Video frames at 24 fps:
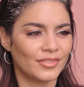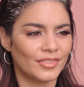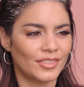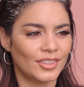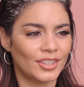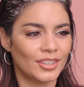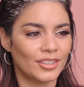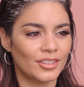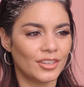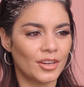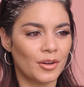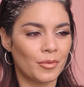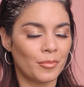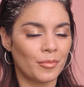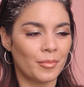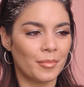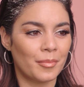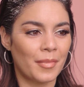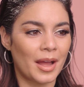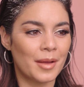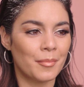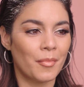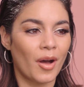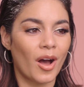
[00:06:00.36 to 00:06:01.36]
You know,
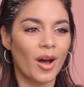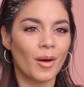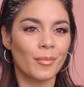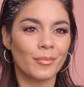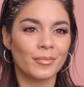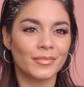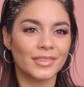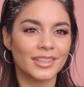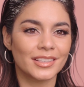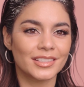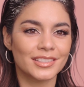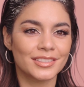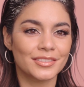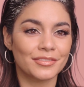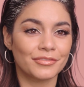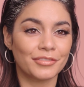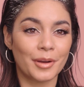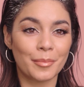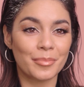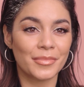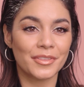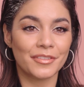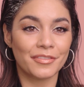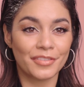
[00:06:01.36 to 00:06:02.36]
my mom is
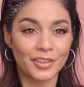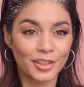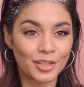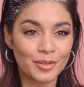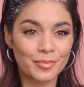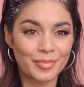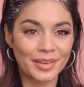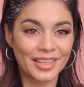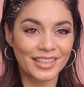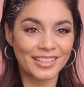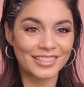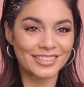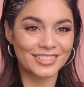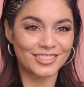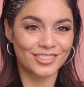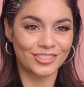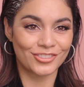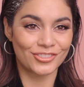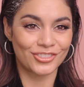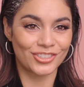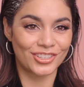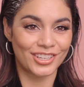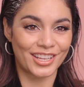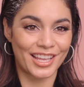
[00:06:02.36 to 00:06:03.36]
from the Philippines,
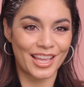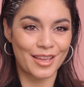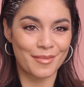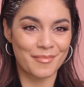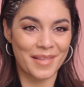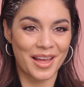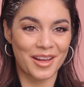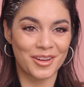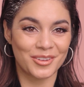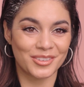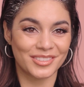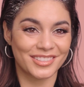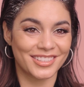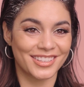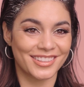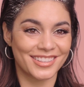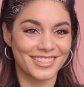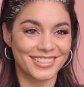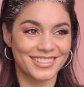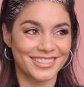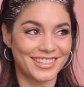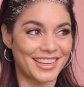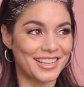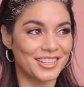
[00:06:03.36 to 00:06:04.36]
and she came out to the
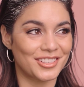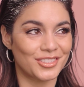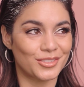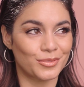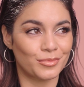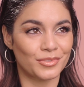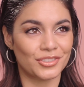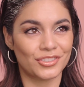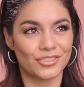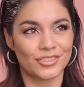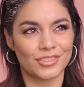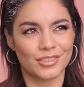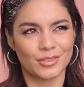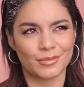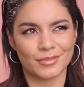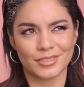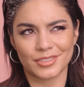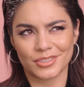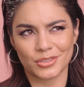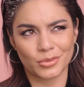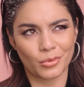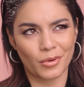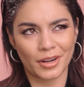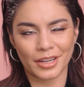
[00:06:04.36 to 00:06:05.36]
States when she
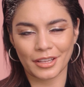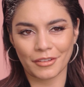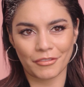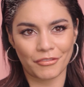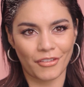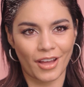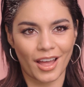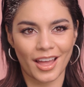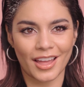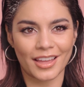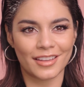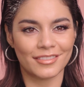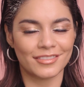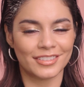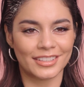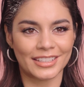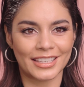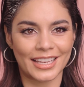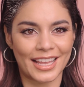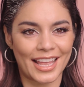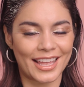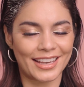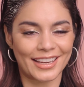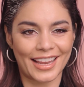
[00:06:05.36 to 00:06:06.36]
was 25
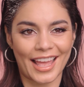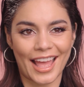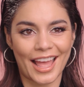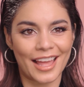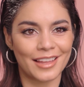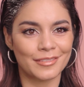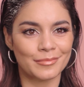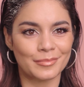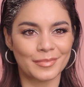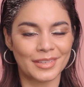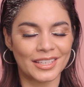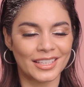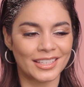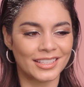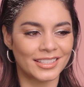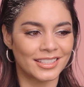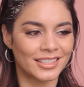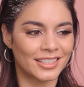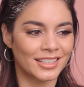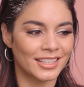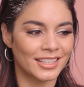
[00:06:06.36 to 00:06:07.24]
and had me,